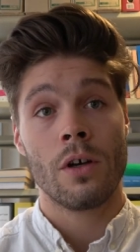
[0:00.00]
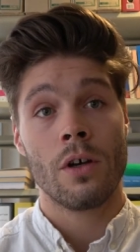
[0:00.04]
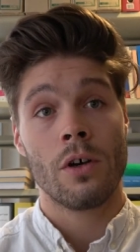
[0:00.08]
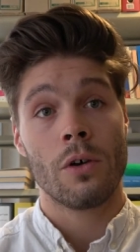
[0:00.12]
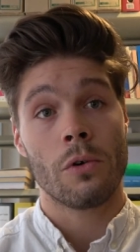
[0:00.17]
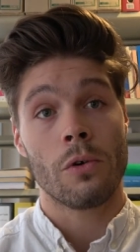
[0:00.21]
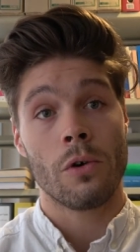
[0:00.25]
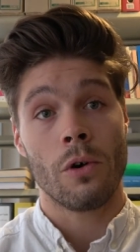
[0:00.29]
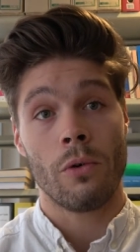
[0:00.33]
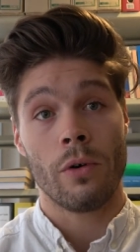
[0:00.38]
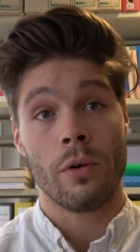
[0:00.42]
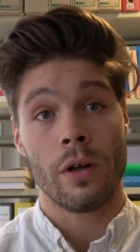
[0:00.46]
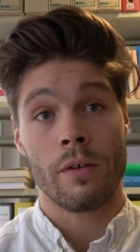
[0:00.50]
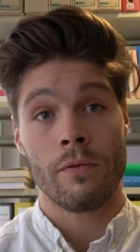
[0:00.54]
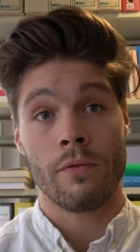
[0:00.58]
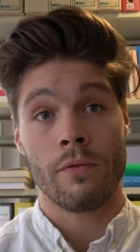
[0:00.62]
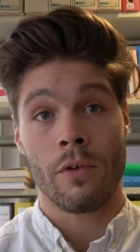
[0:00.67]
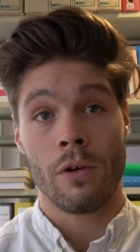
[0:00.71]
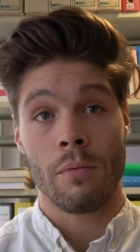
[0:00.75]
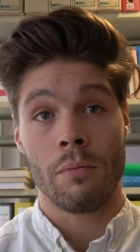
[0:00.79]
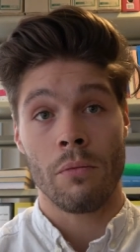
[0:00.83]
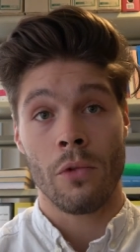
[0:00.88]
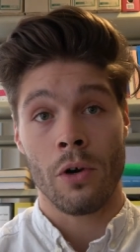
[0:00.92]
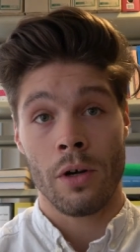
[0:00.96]
going
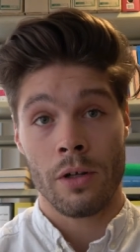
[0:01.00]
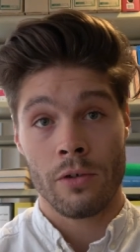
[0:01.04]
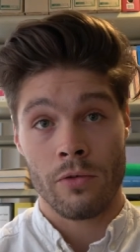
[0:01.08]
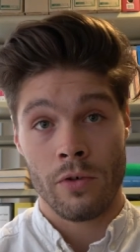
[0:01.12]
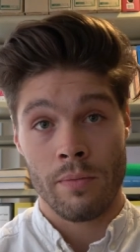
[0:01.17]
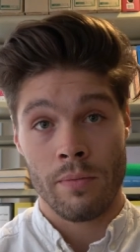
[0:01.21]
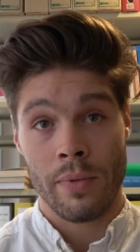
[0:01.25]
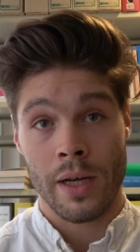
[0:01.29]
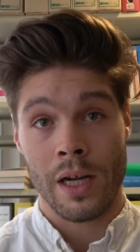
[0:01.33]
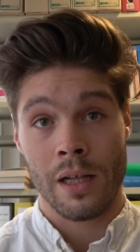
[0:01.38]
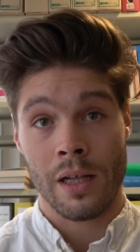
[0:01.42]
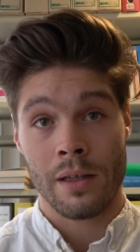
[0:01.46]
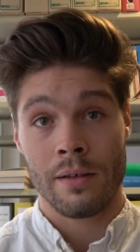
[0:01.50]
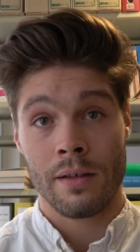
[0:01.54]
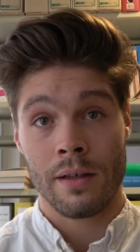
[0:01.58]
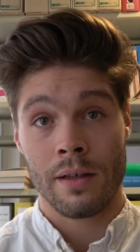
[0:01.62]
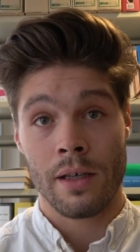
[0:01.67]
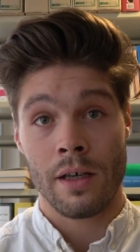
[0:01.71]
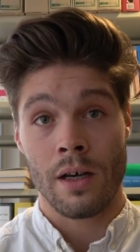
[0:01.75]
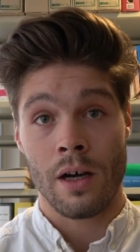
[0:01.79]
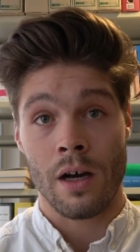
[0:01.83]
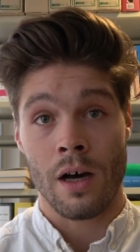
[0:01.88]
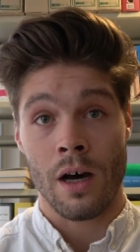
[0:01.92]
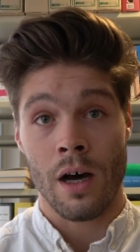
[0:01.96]
from monetary
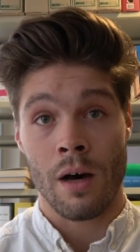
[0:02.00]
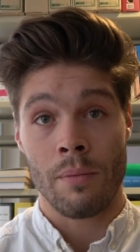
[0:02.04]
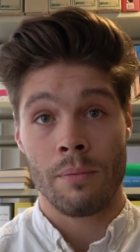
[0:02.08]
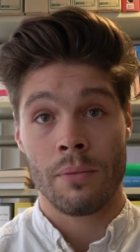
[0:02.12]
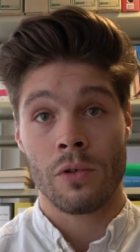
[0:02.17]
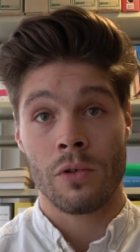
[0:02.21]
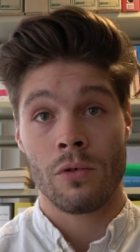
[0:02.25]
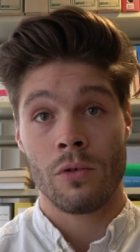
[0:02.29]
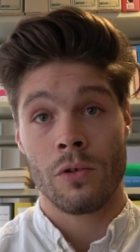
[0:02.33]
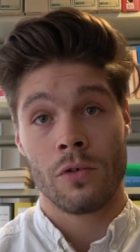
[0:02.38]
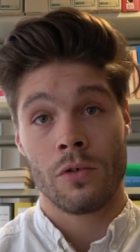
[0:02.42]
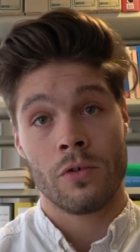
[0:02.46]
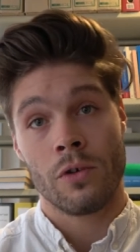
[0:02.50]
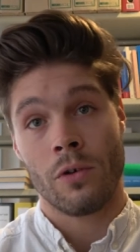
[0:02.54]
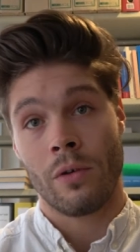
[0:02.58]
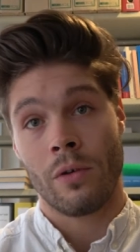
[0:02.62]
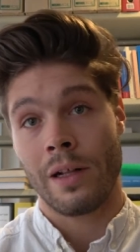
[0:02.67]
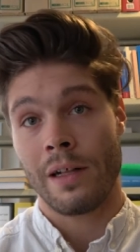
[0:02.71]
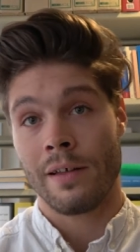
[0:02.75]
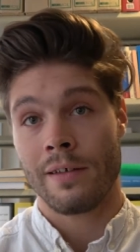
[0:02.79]
penalty up to custodial